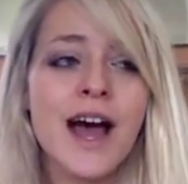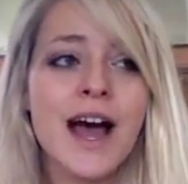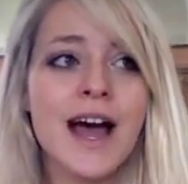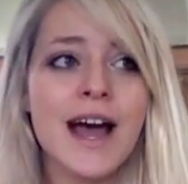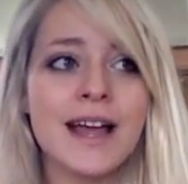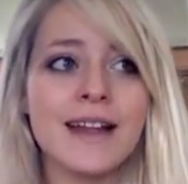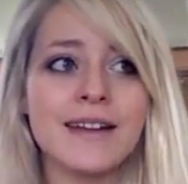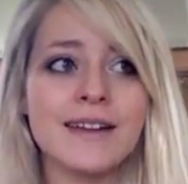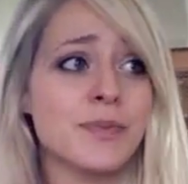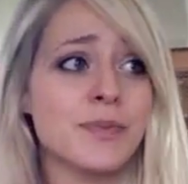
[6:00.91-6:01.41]

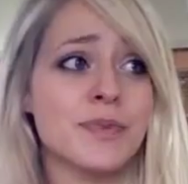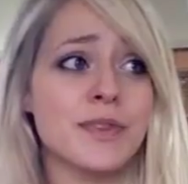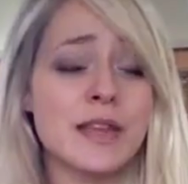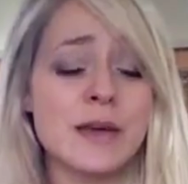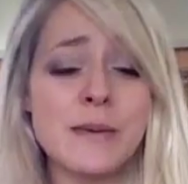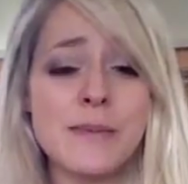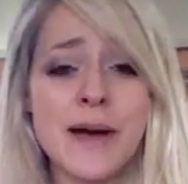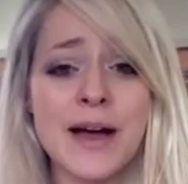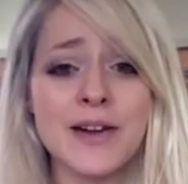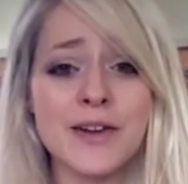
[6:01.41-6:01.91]
And the
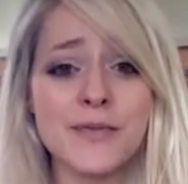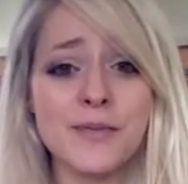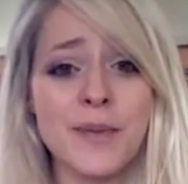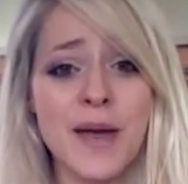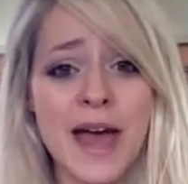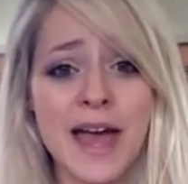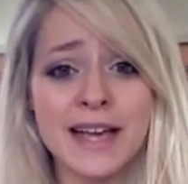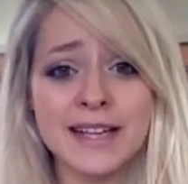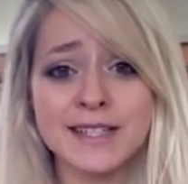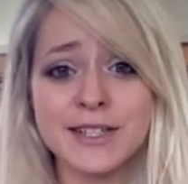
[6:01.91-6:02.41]
amount of
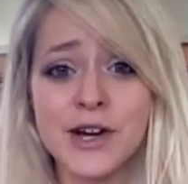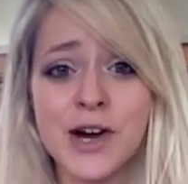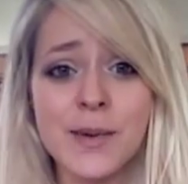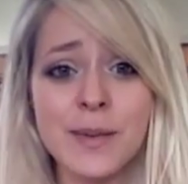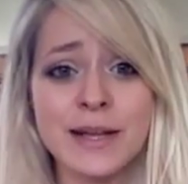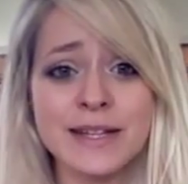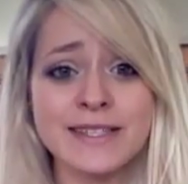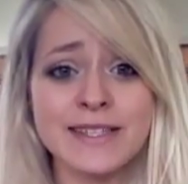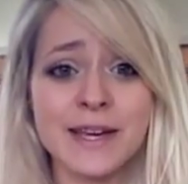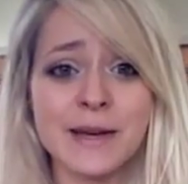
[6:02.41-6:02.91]
hater
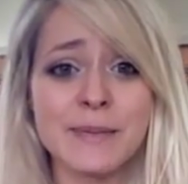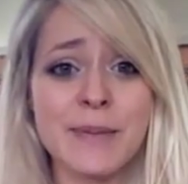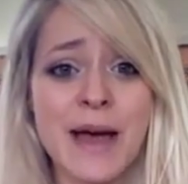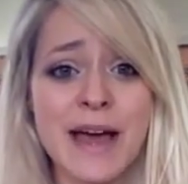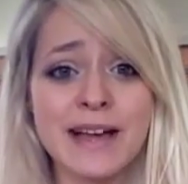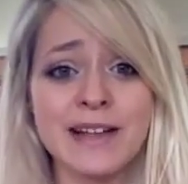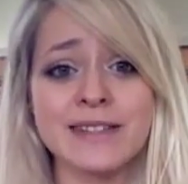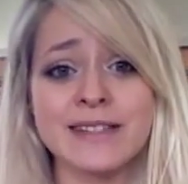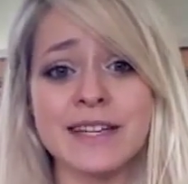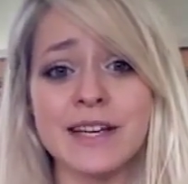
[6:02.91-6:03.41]
comments like
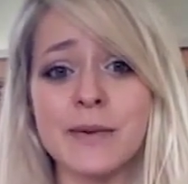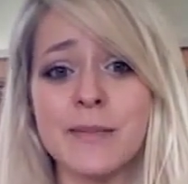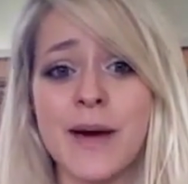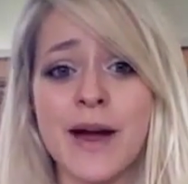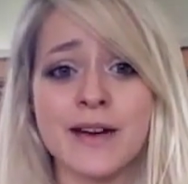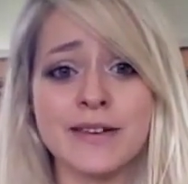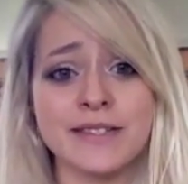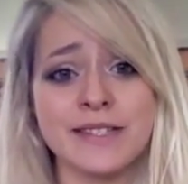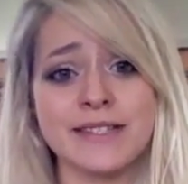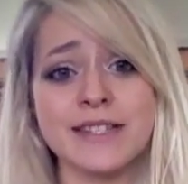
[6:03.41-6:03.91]
pales in
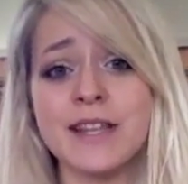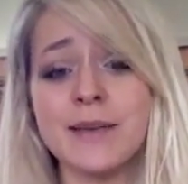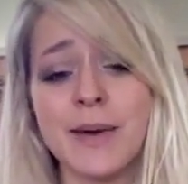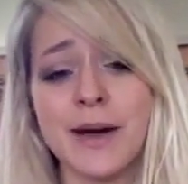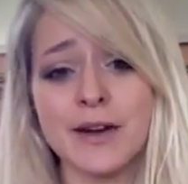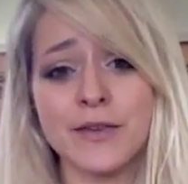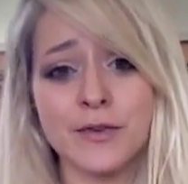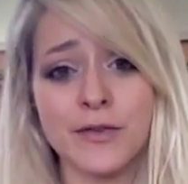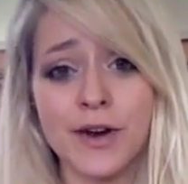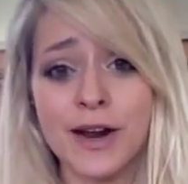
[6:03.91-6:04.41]
comparison to the
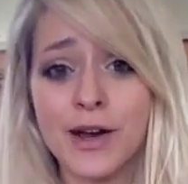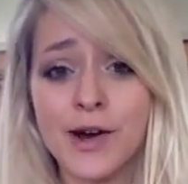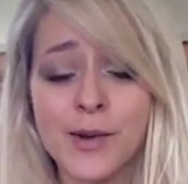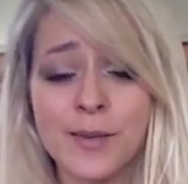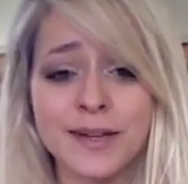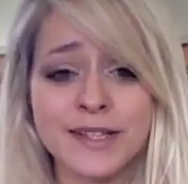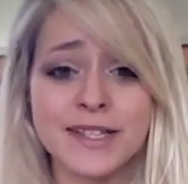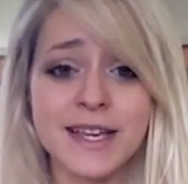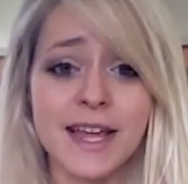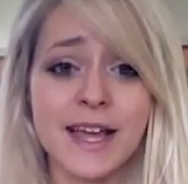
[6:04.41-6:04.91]
amount of great
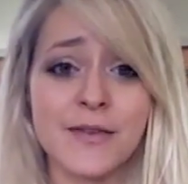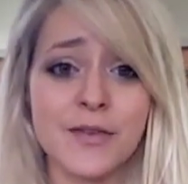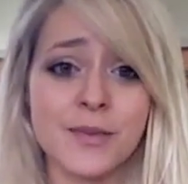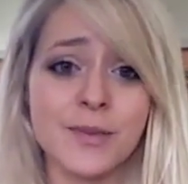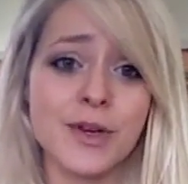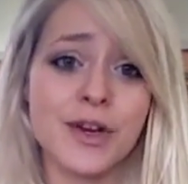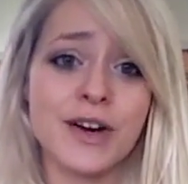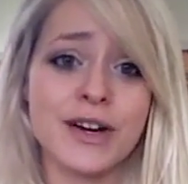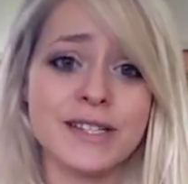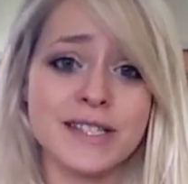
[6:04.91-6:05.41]
comments I get from
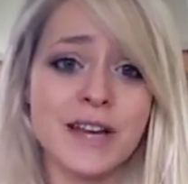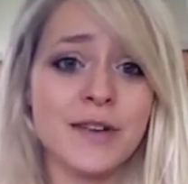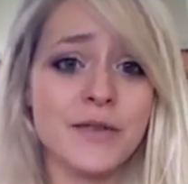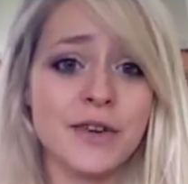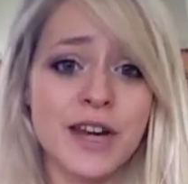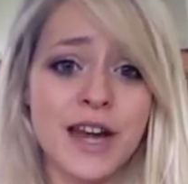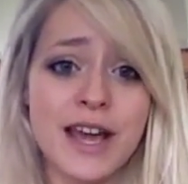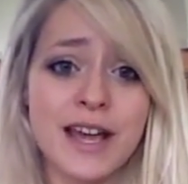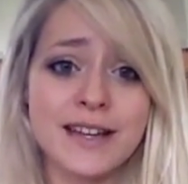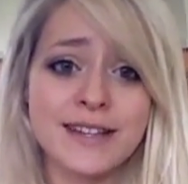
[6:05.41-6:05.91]
you guys
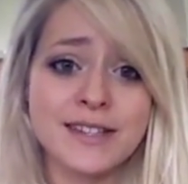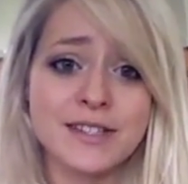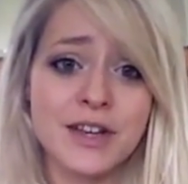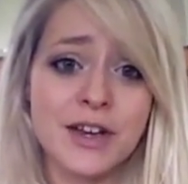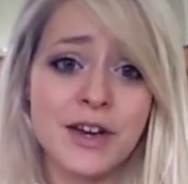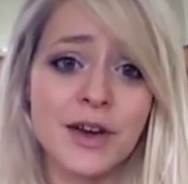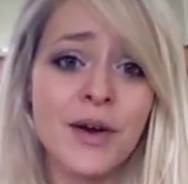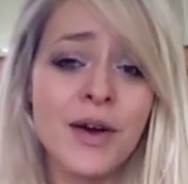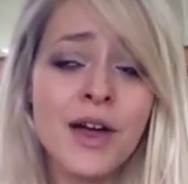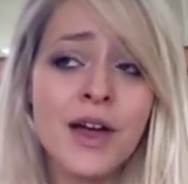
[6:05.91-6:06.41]
every day.
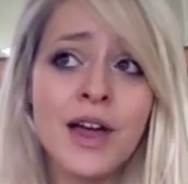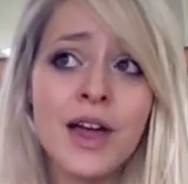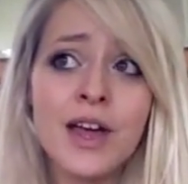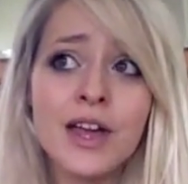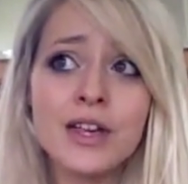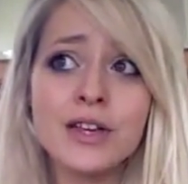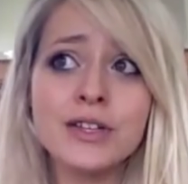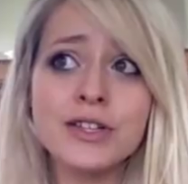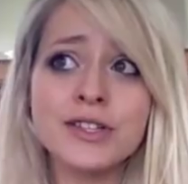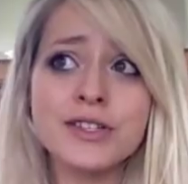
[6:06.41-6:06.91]
So
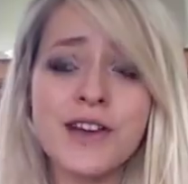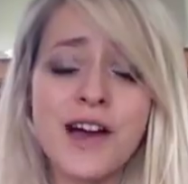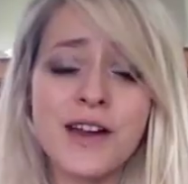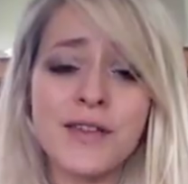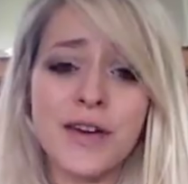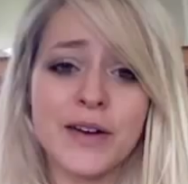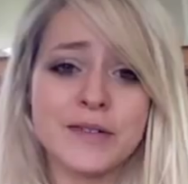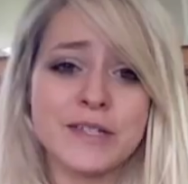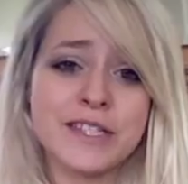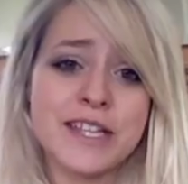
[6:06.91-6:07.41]
you just kind of
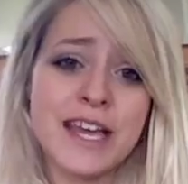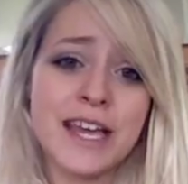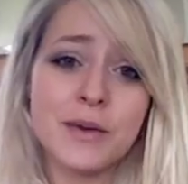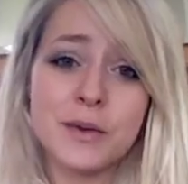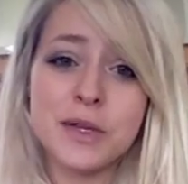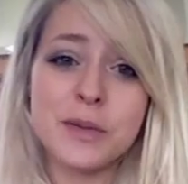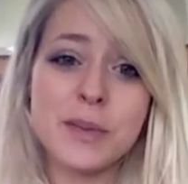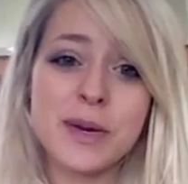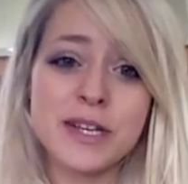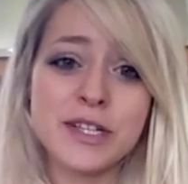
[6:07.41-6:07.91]
have to take it
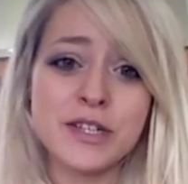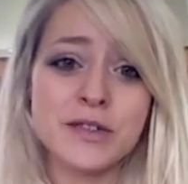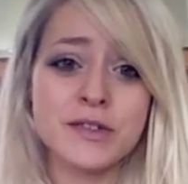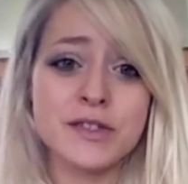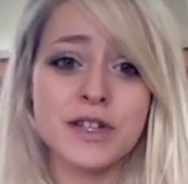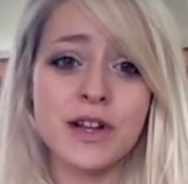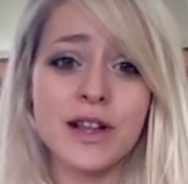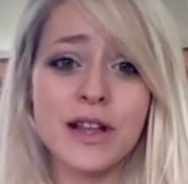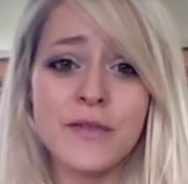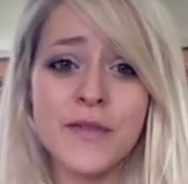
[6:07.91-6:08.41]
with a pinch of
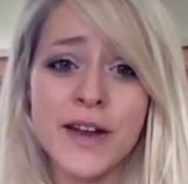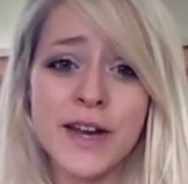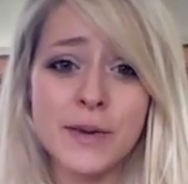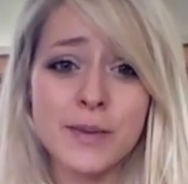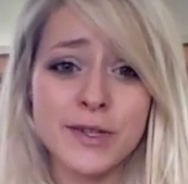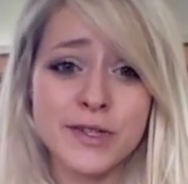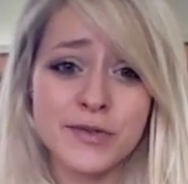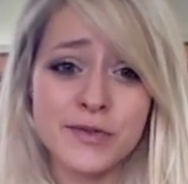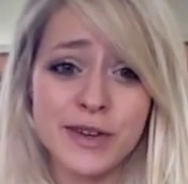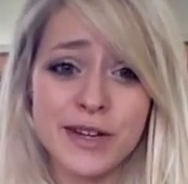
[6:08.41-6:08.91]
salt. If
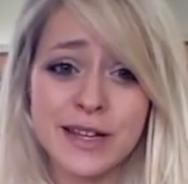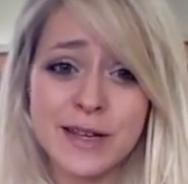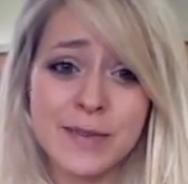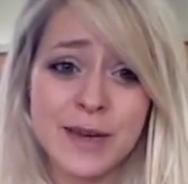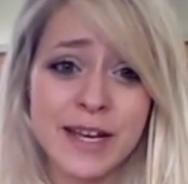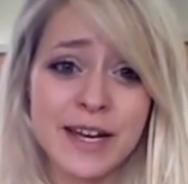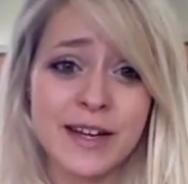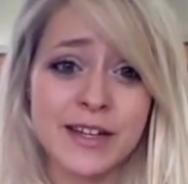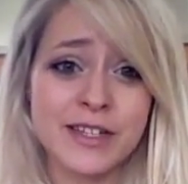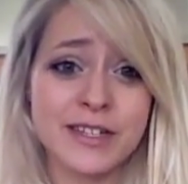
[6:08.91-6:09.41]
anyone's really
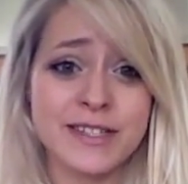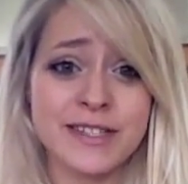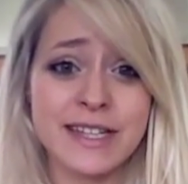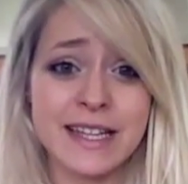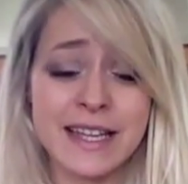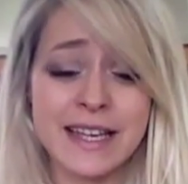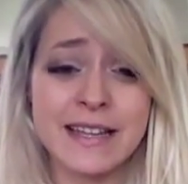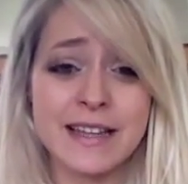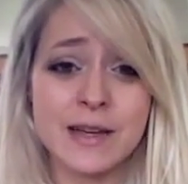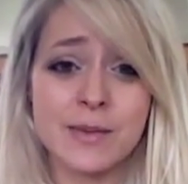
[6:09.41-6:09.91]
mean, I just
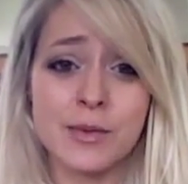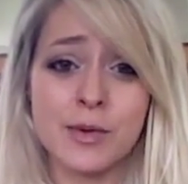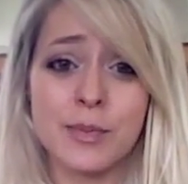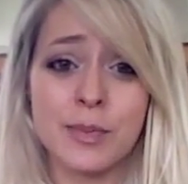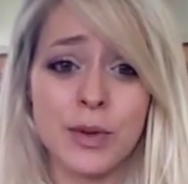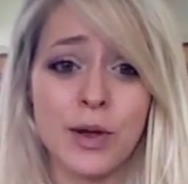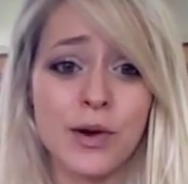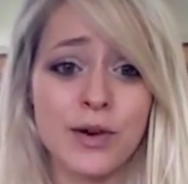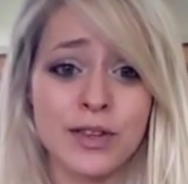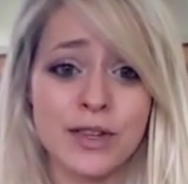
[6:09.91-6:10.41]
delete them or
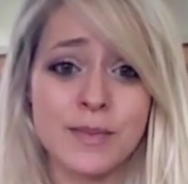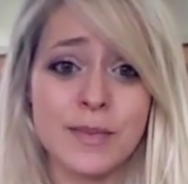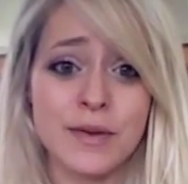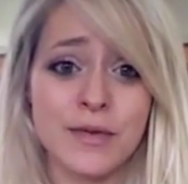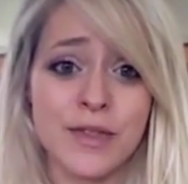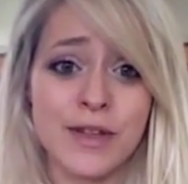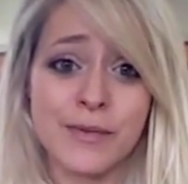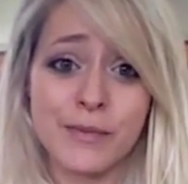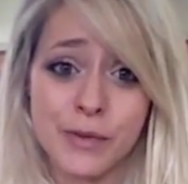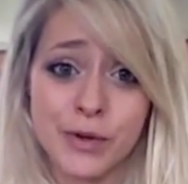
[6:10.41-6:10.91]
block them
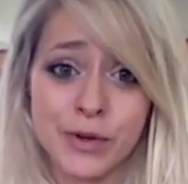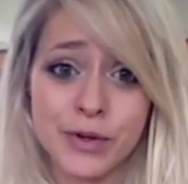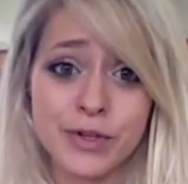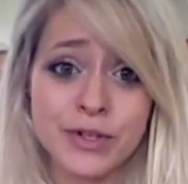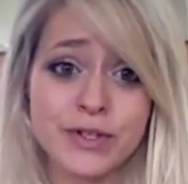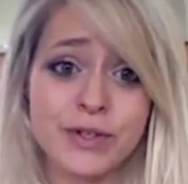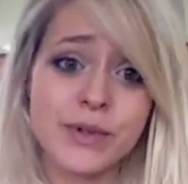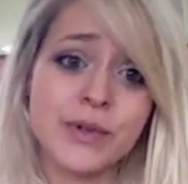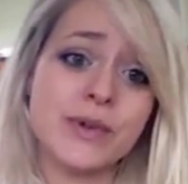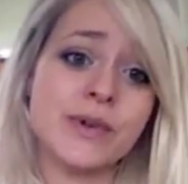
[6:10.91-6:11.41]
if they're
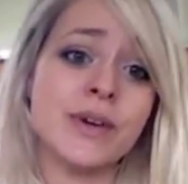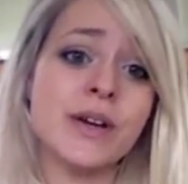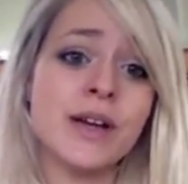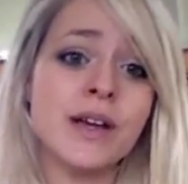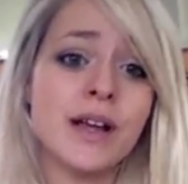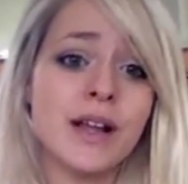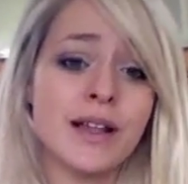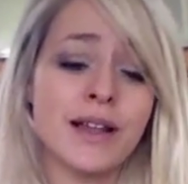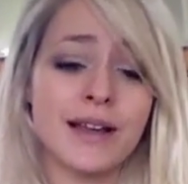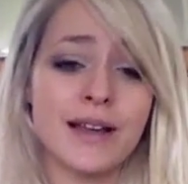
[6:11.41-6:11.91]
rude or
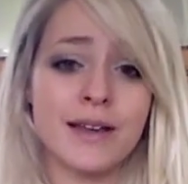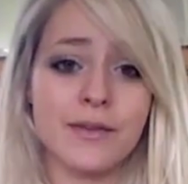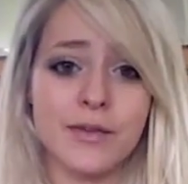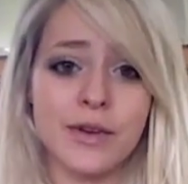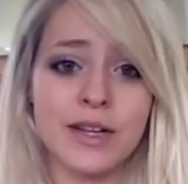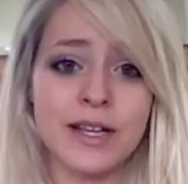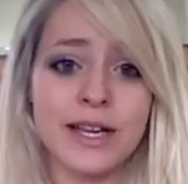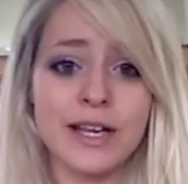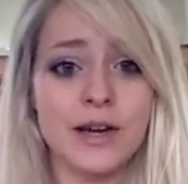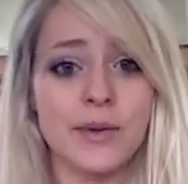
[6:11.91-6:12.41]
like
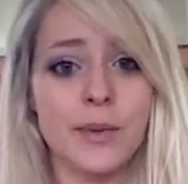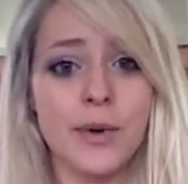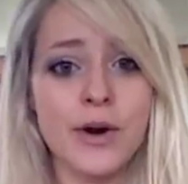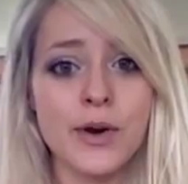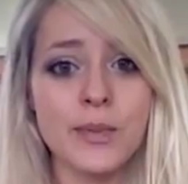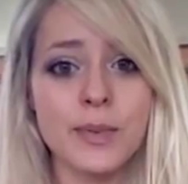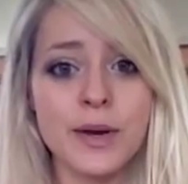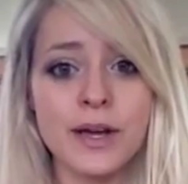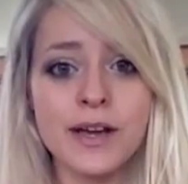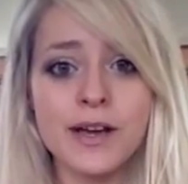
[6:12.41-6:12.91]
really
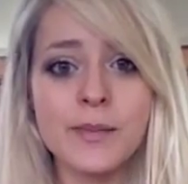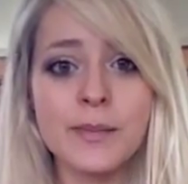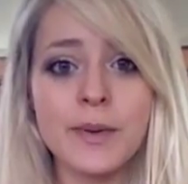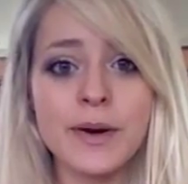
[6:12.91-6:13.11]
inappropriate.